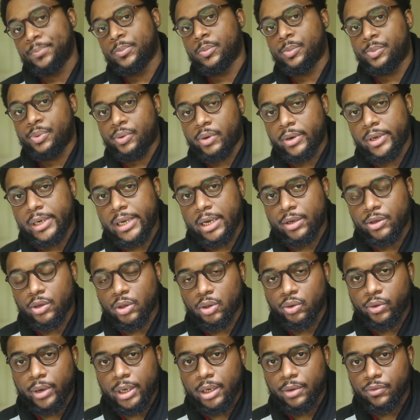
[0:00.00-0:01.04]
Print out your
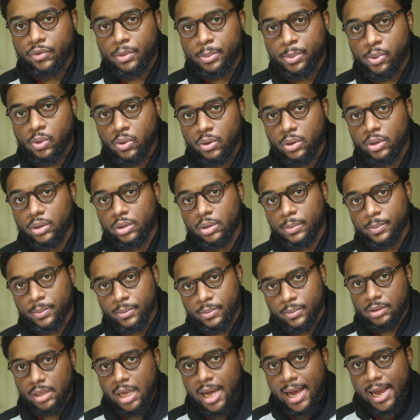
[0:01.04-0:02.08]
credit report,
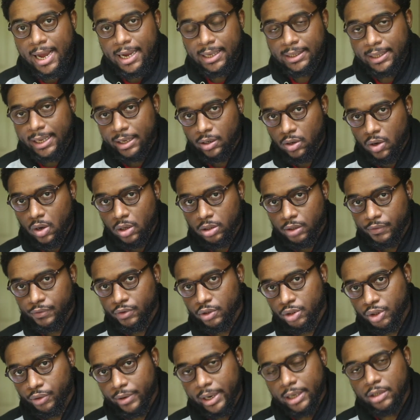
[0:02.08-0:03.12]
highlight all of your
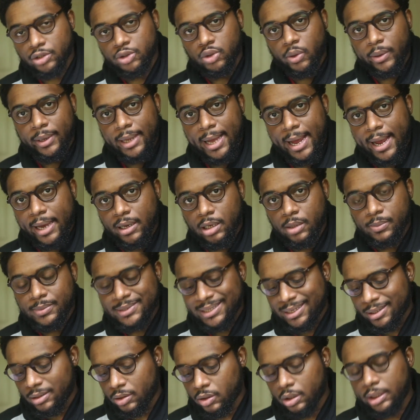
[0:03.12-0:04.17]
derogatory items,
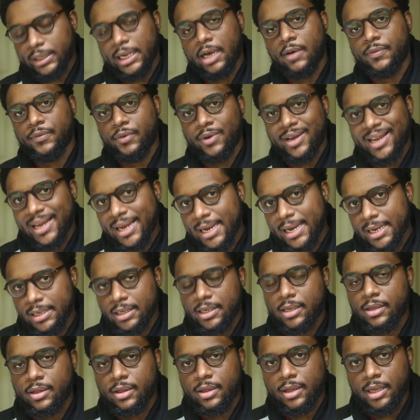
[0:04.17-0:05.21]
and look out for
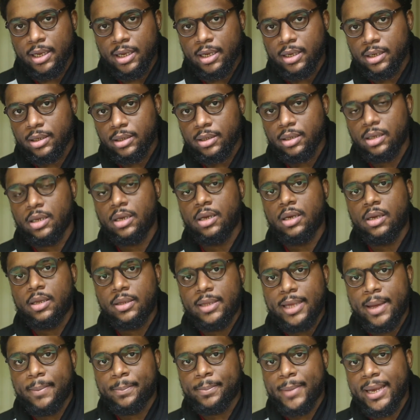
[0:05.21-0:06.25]
anything
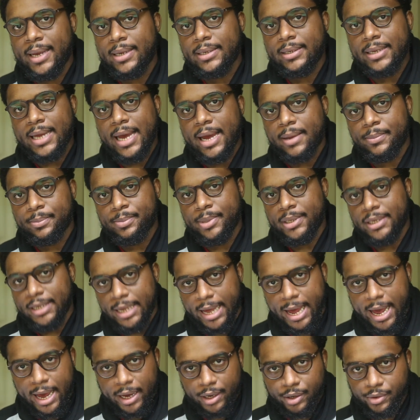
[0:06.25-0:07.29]
that may not be
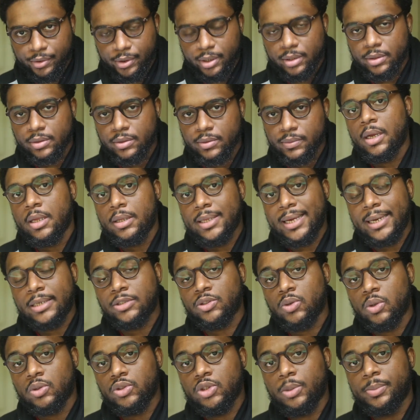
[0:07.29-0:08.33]
accurate. That is
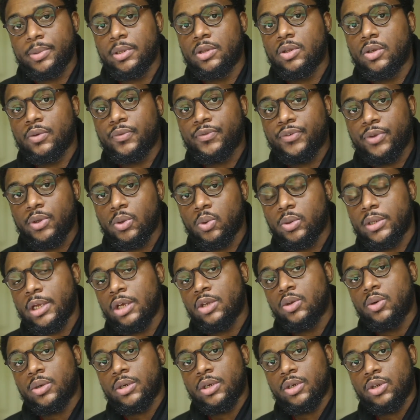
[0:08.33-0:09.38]
going to be the fuel that
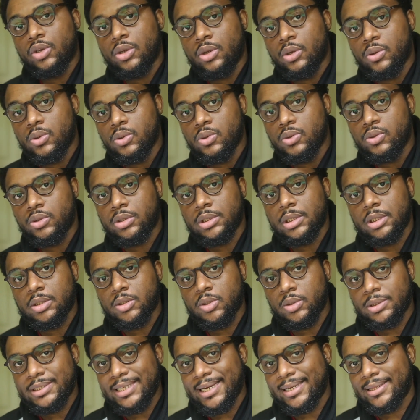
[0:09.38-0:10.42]
you can use to
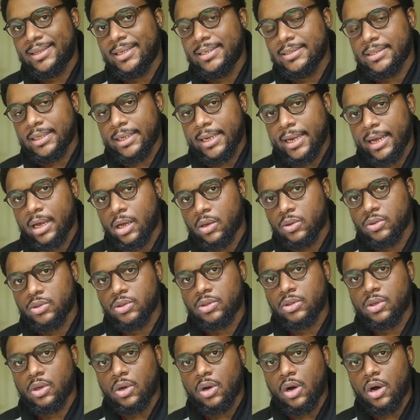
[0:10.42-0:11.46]
take these
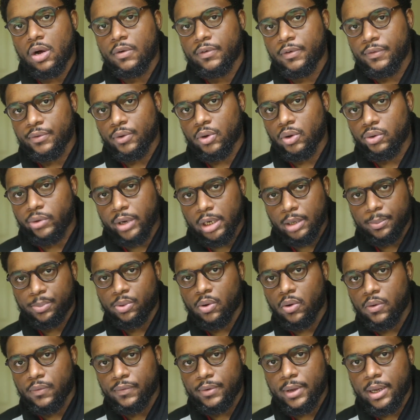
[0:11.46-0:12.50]
accounts off of your credit
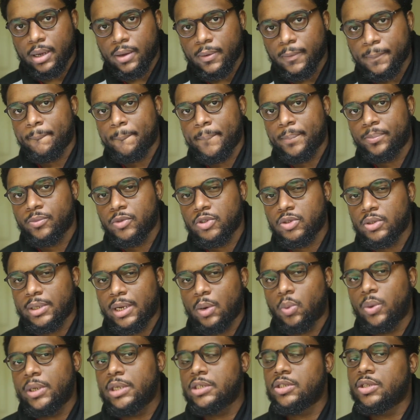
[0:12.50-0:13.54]
profile. So now,
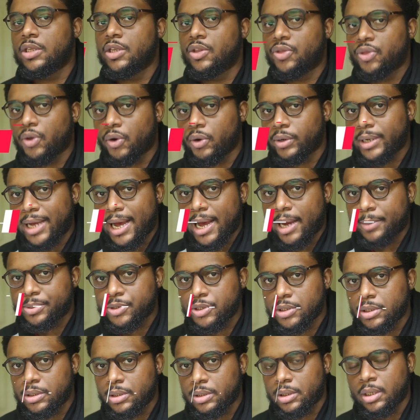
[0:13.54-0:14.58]
what is the third
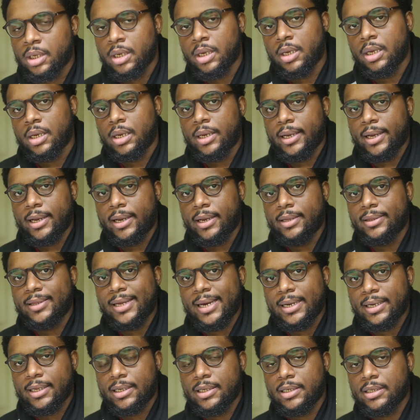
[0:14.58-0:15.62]
option? And
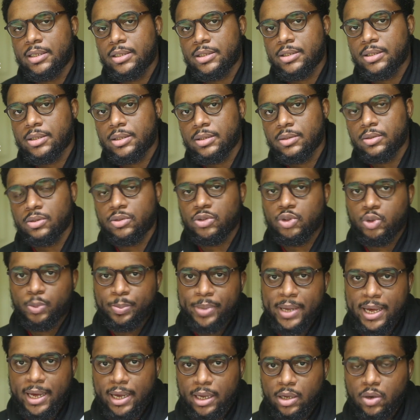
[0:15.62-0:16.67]
that is to
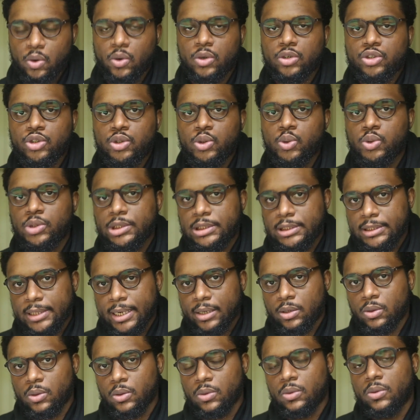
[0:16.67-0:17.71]
pay or to
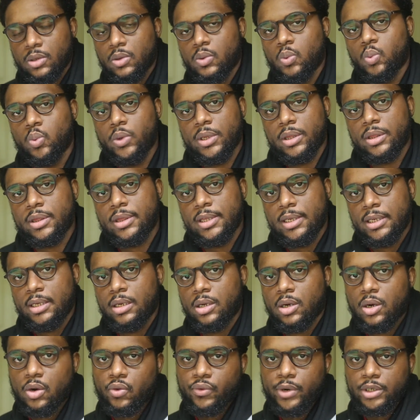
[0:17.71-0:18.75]
settle with the
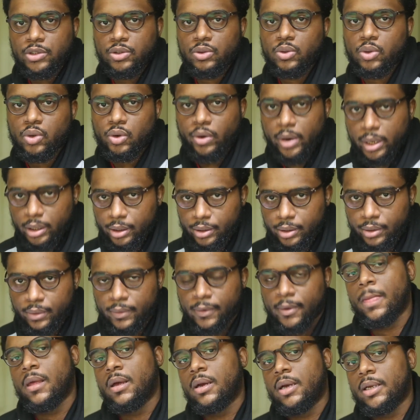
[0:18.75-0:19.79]
original creditor.
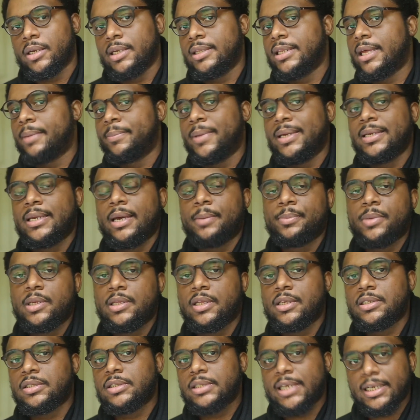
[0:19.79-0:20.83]
Again, that may not be the
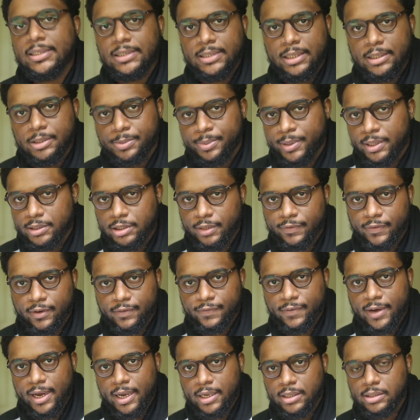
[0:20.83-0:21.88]
sexiest piece of
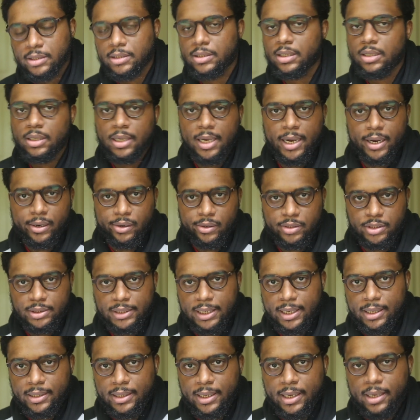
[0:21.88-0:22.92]
advice, I
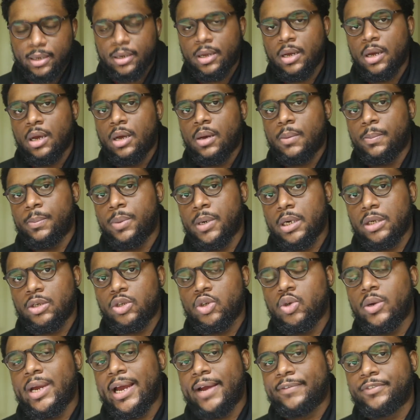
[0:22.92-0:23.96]
understand that, but
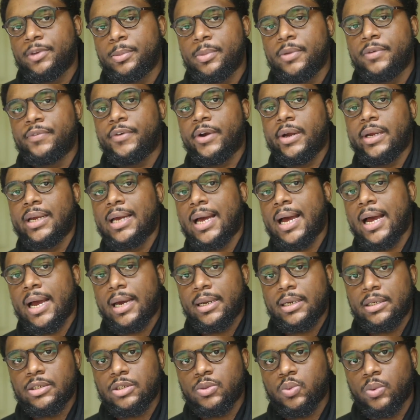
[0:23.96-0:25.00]
you have to be very
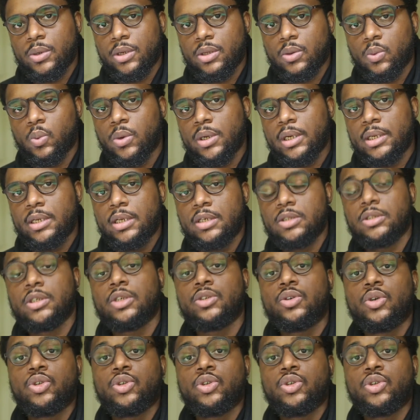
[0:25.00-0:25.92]
honest with what it is that you're